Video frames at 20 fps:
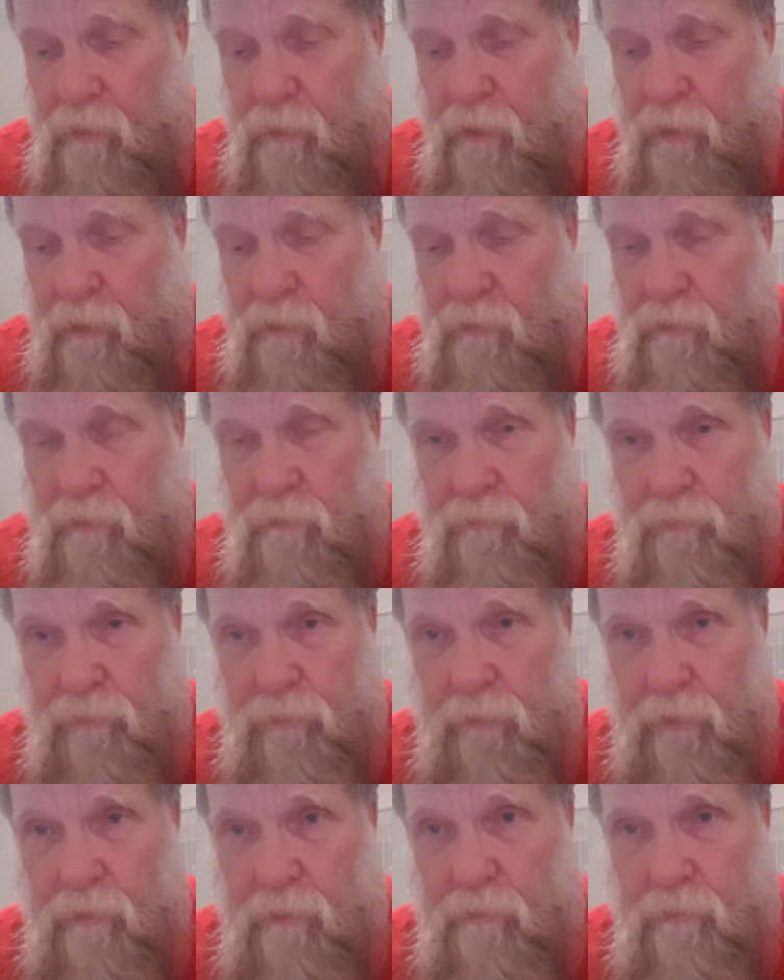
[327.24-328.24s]
and
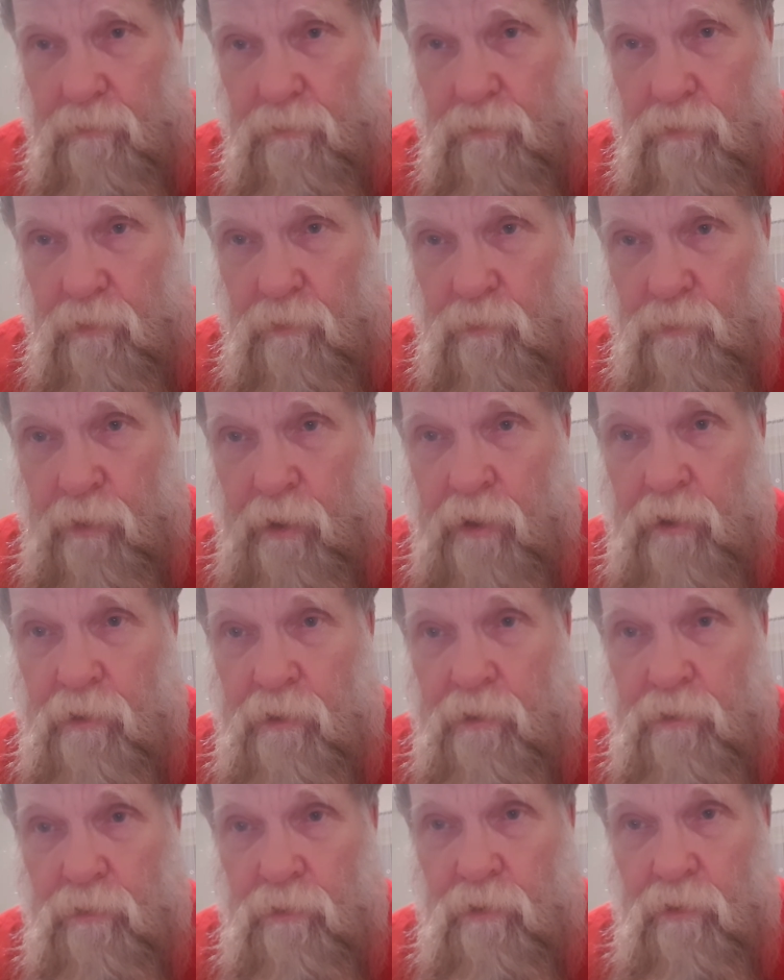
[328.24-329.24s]
to make it
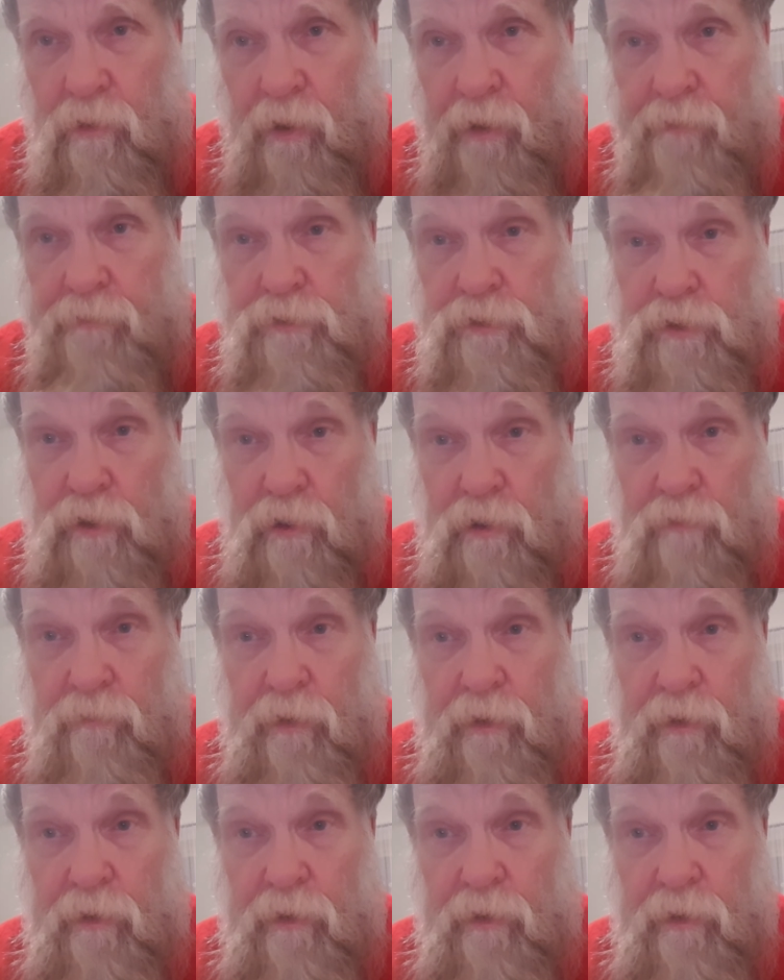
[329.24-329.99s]
into a lifestyle.